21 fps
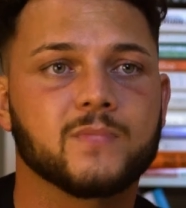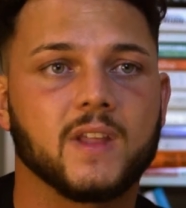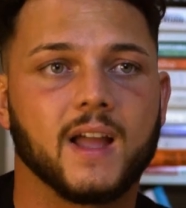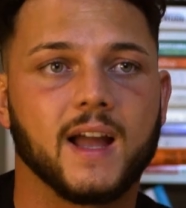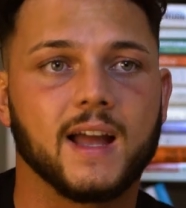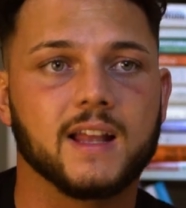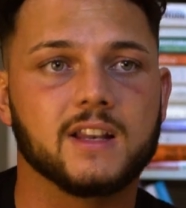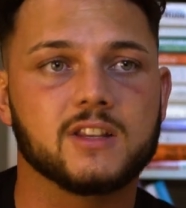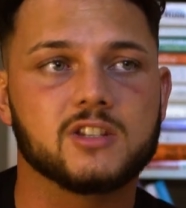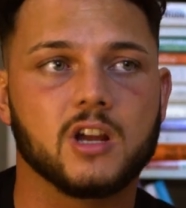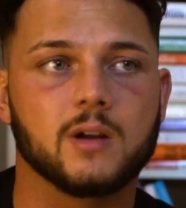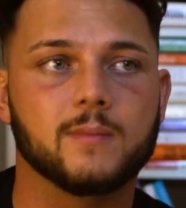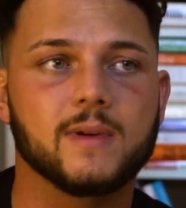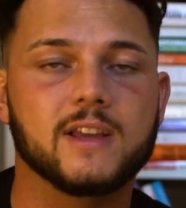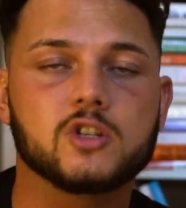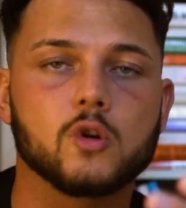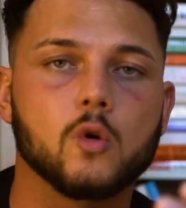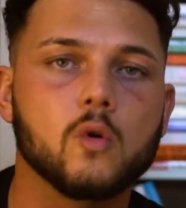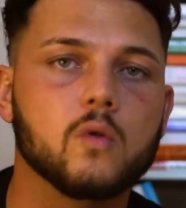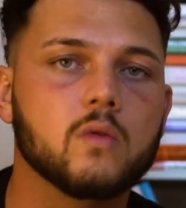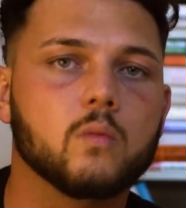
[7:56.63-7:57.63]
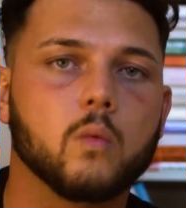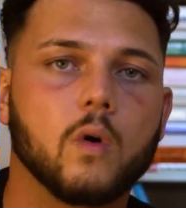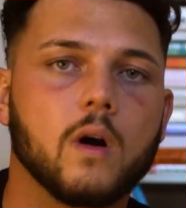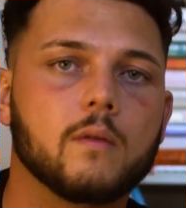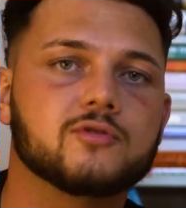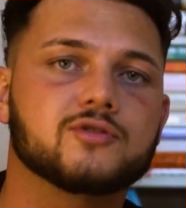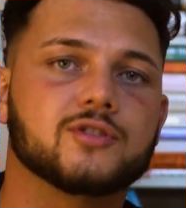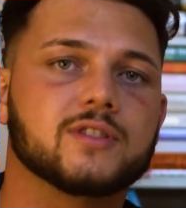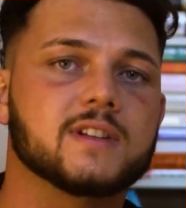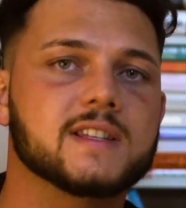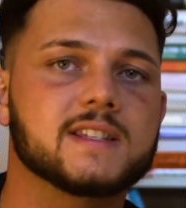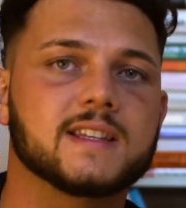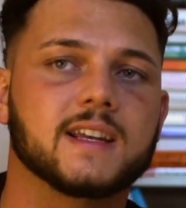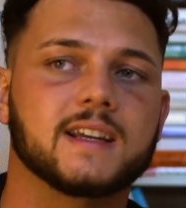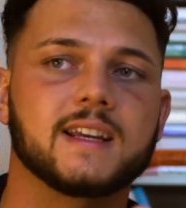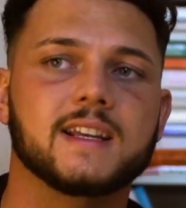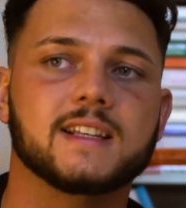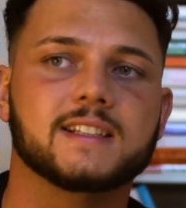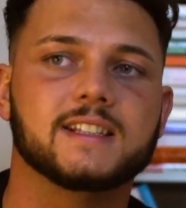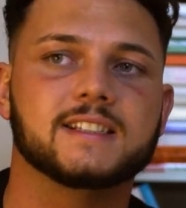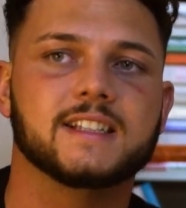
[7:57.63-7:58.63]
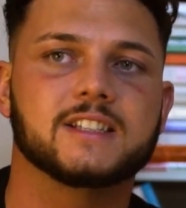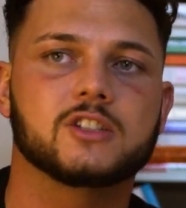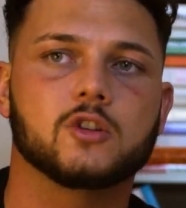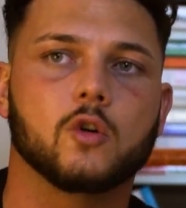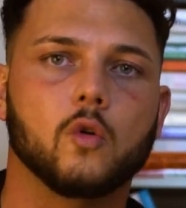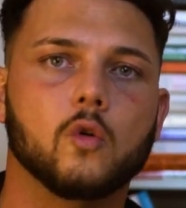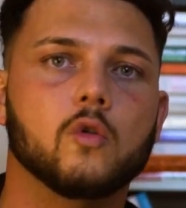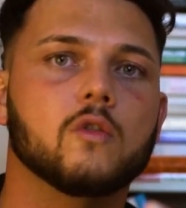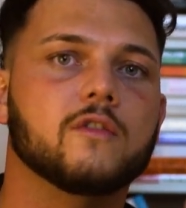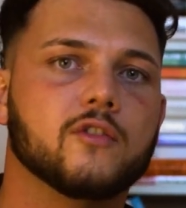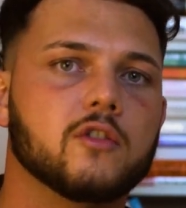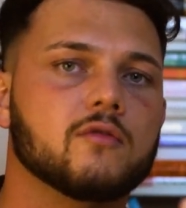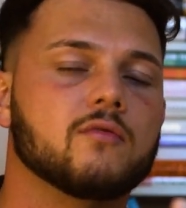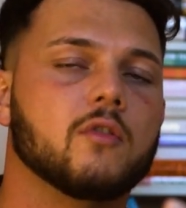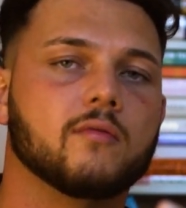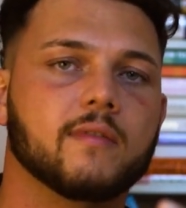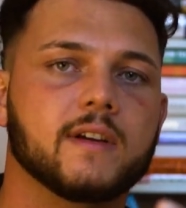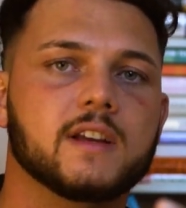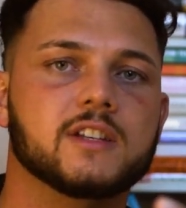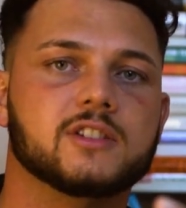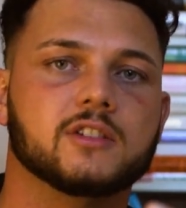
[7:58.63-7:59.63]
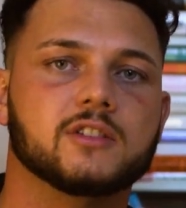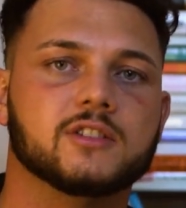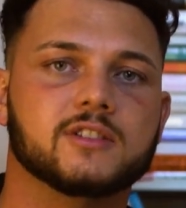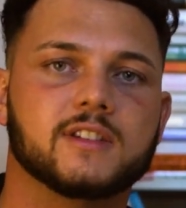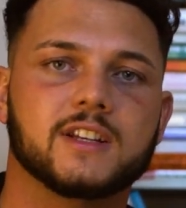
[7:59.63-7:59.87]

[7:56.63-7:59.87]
And it's all, what I'm trying to say is it's all for the wrong reasons.